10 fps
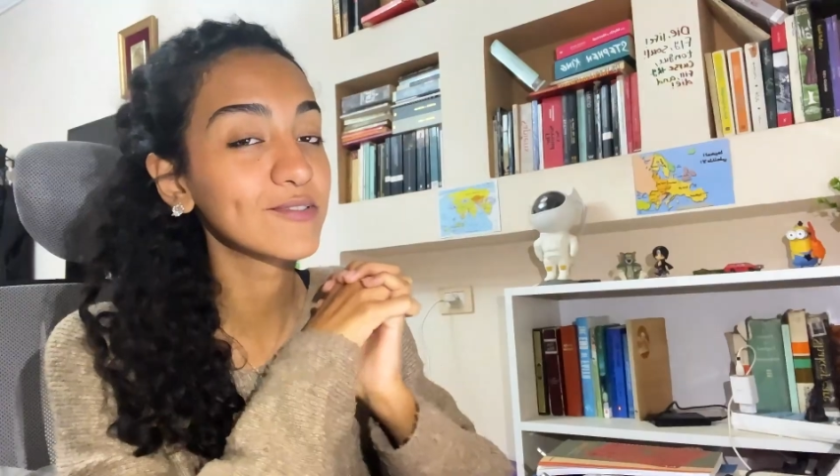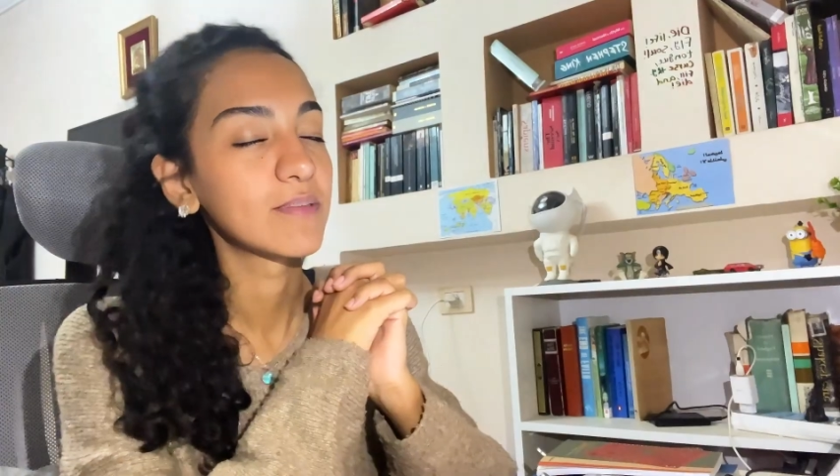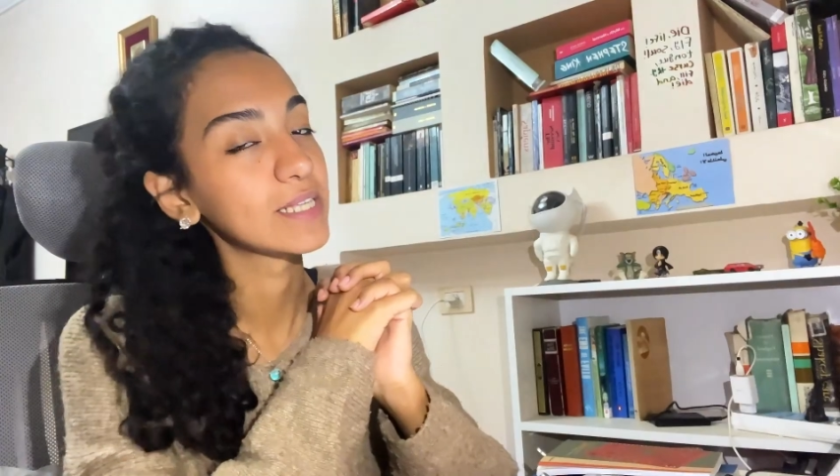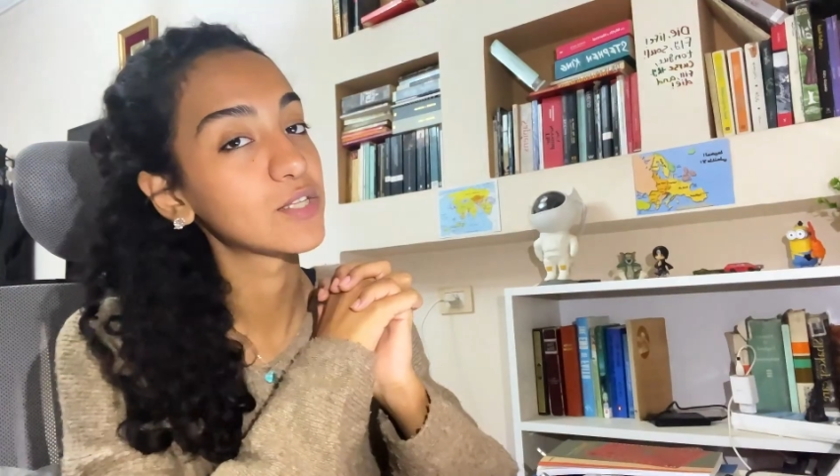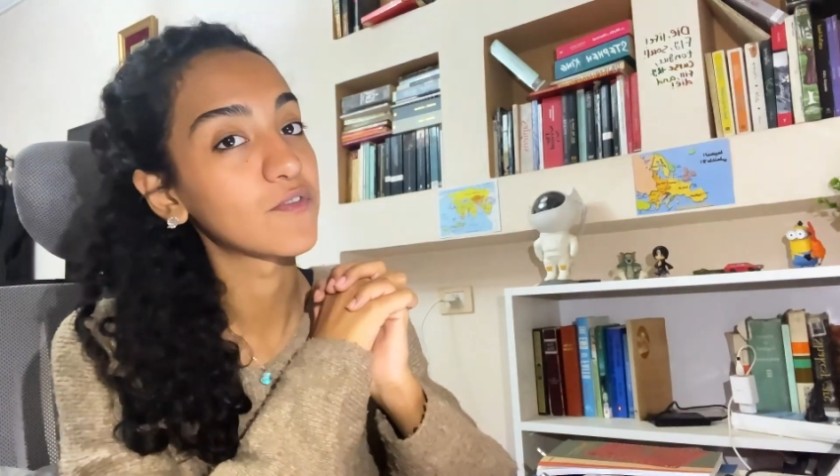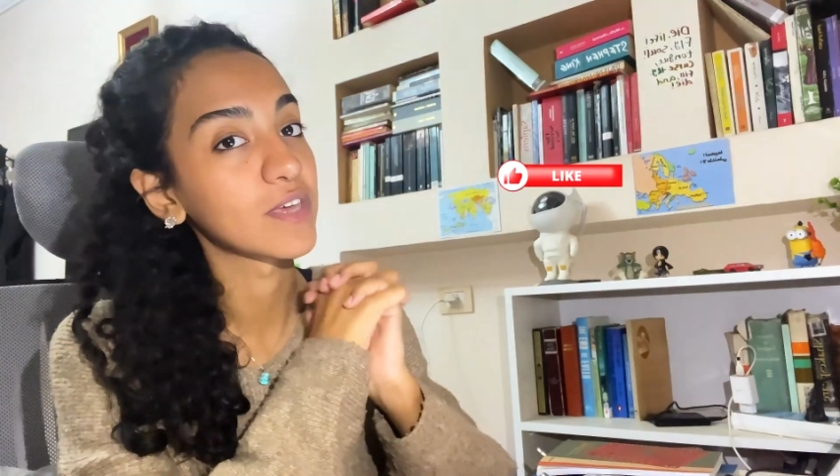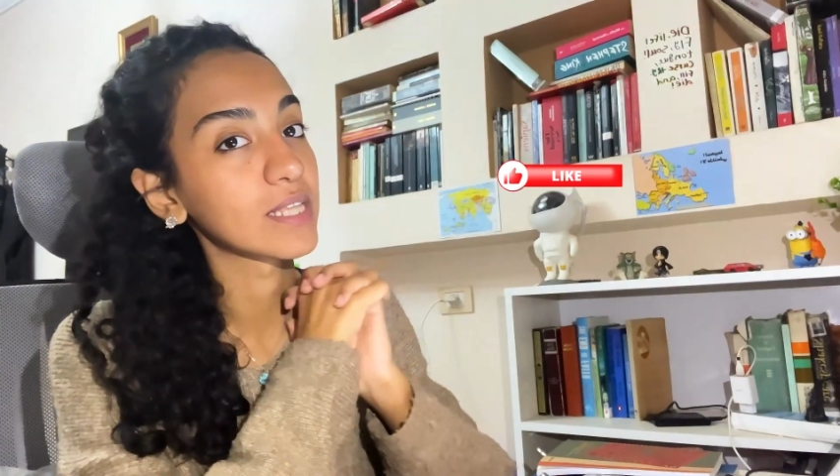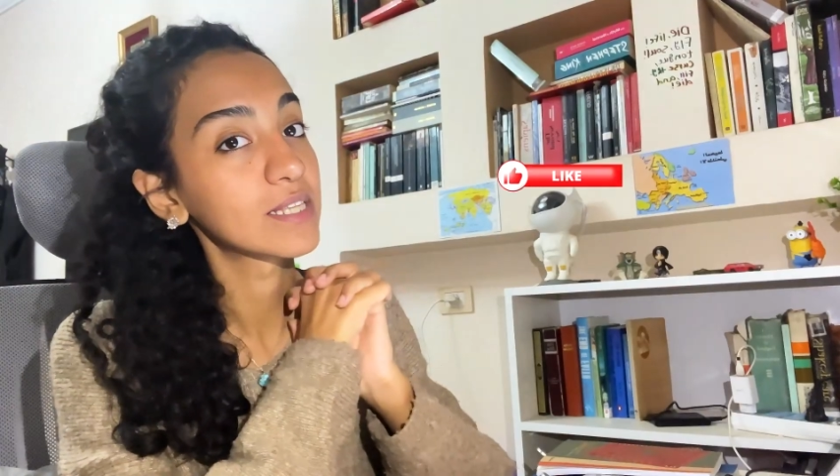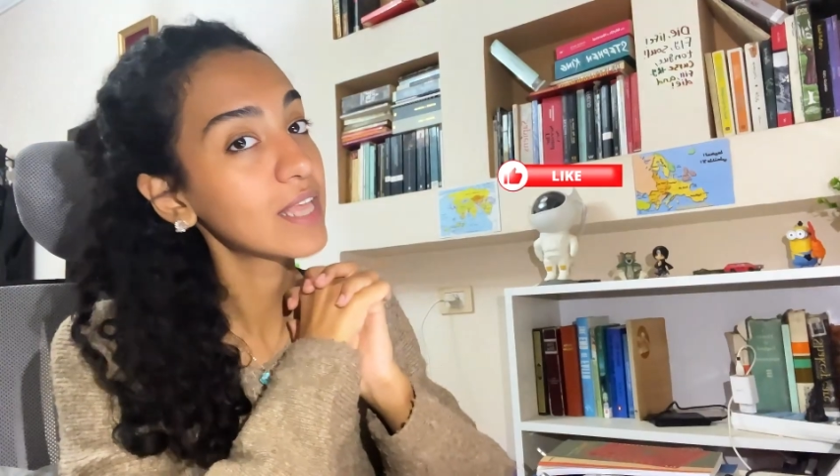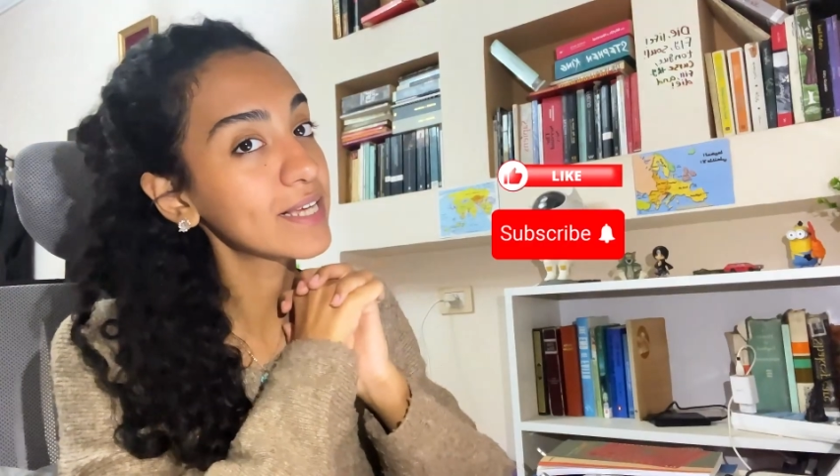Please don't forget
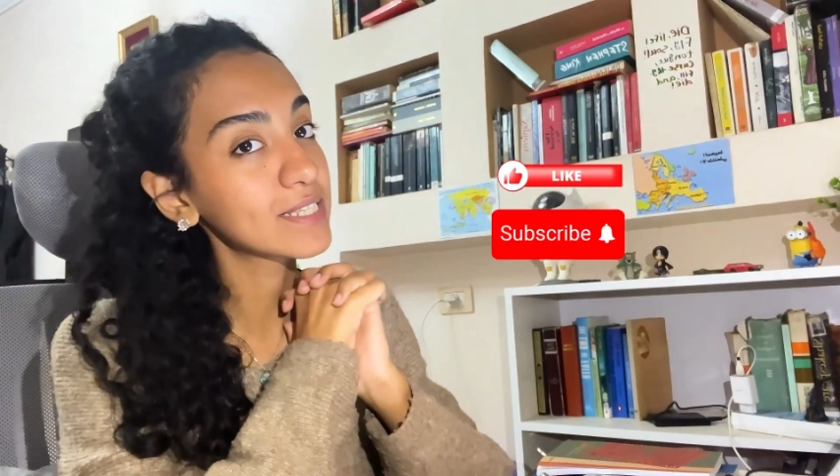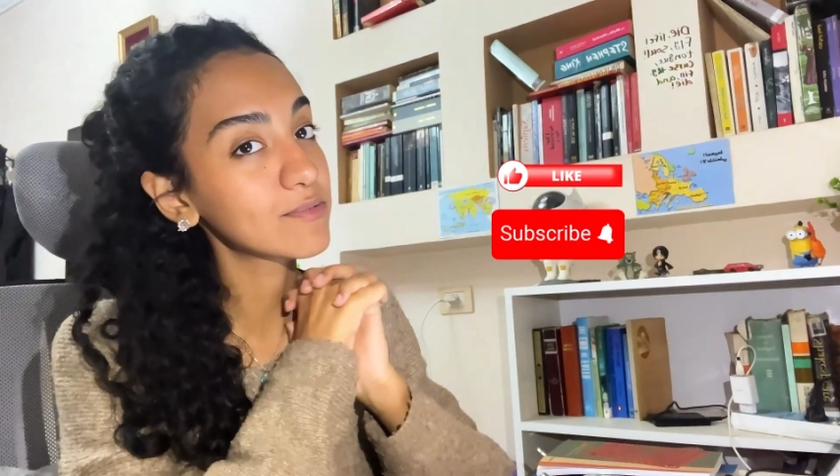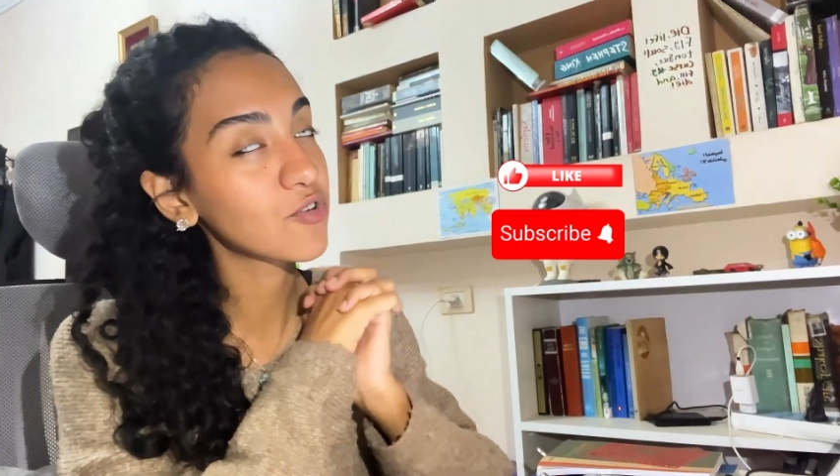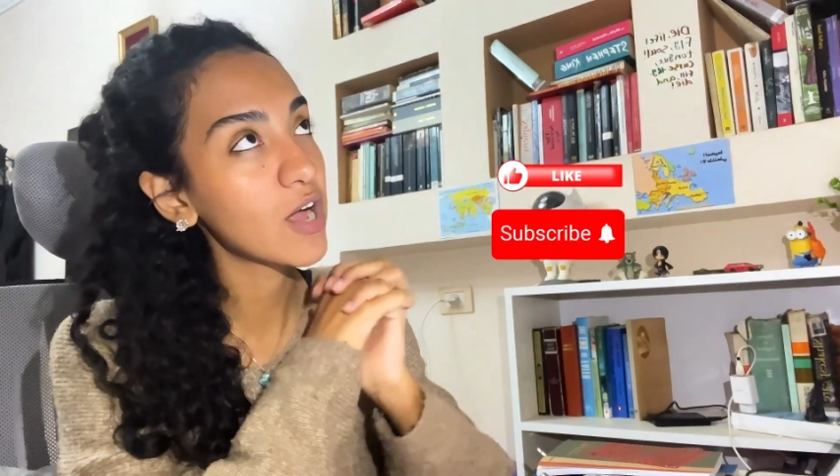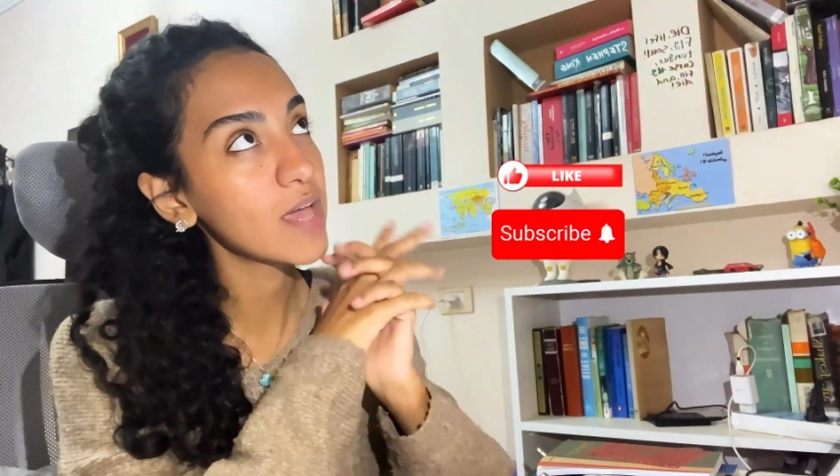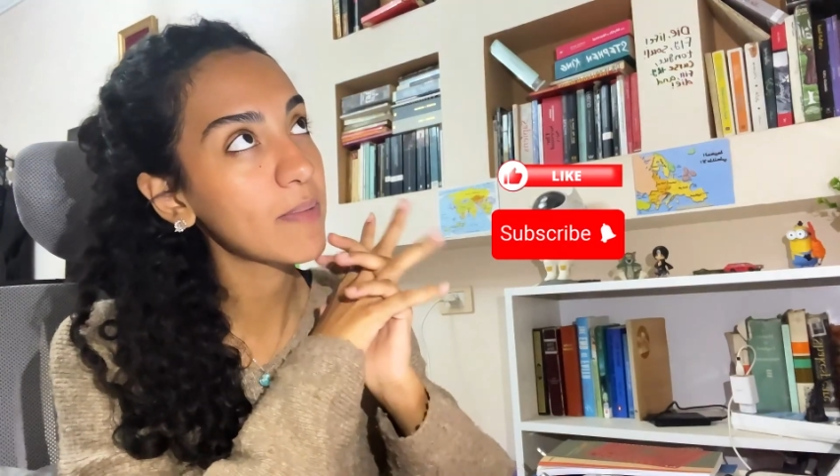to like, subscribe,